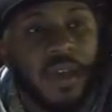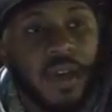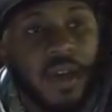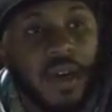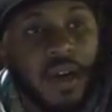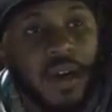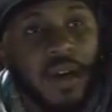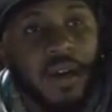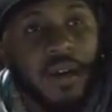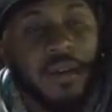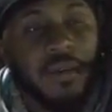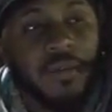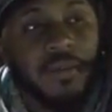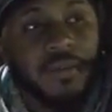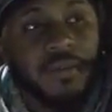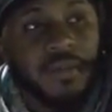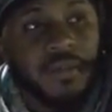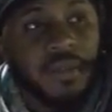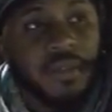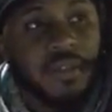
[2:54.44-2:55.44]

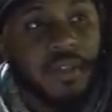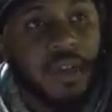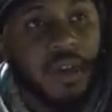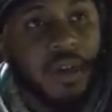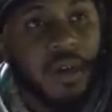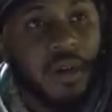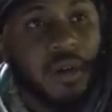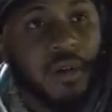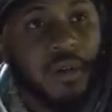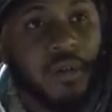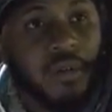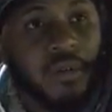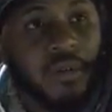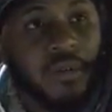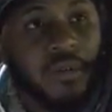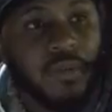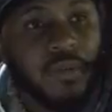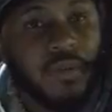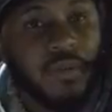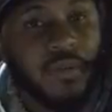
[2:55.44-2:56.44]
So
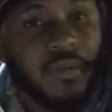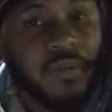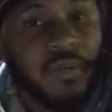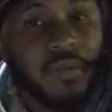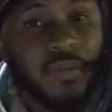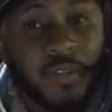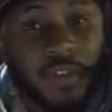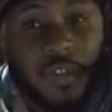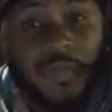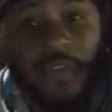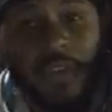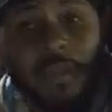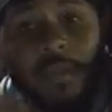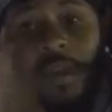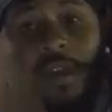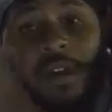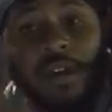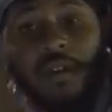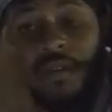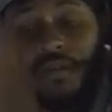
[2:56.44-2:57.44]
for the
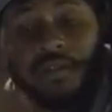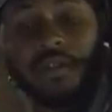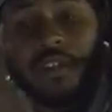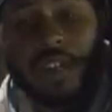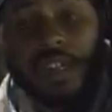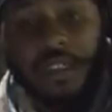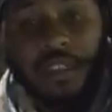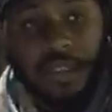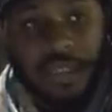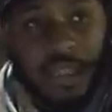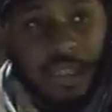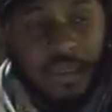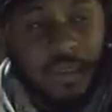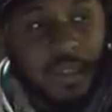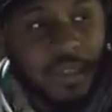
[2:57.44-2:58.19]
female truckers out